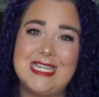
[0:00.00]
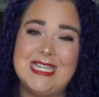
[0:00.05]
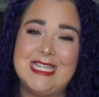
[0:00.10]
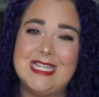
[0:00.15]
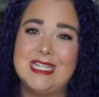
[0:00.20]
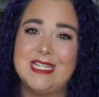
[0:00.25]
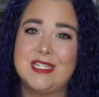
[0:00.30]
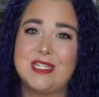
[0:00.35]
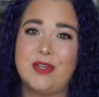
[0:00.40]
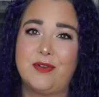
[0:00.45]

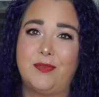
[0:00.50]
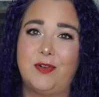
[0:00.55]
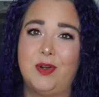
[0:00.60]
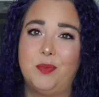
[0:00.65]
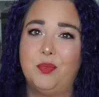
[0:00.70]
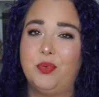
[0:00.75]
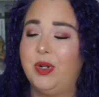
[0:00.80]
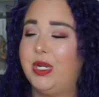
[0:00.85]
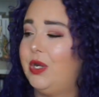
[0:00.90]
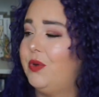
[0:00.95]
is
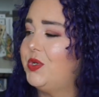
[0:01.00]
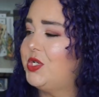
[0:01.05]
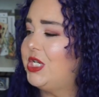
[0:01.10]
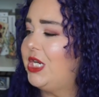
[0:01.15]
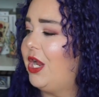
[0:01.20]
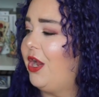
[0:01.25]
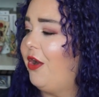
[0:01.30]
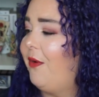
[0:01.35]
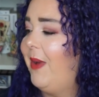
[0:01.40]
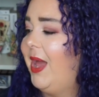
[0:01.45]
from
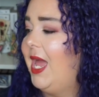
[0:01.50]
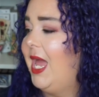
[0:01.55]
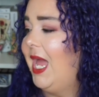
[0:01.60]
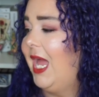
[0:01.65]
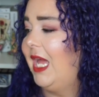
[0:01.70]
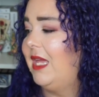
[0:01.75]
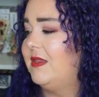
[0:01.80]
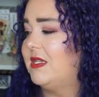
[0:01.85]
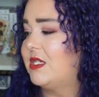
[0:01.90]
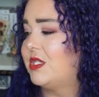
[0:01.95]
Briogeo
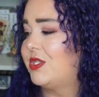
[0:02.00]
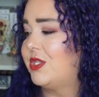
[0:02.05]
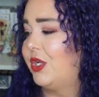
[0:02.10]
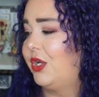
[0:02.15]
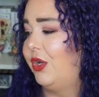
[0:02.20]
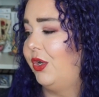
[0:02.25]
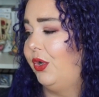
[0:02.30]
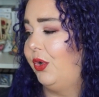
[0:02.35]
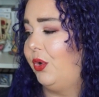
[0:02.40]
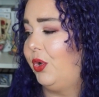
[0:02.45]
and this is the
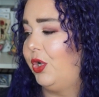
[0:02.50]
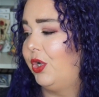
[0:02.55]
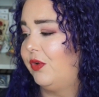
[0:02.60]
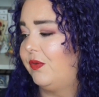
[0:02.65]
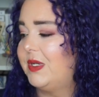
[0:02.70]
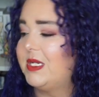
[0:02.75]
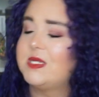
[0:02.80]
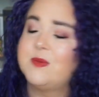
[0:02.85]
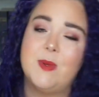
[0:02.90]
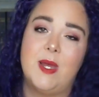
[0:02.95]
Curl
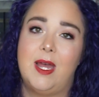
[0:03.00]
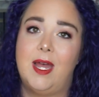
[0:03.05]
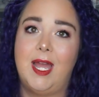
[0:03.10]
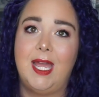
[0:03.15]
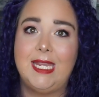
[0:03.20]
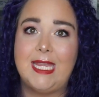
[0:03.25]
Charisma.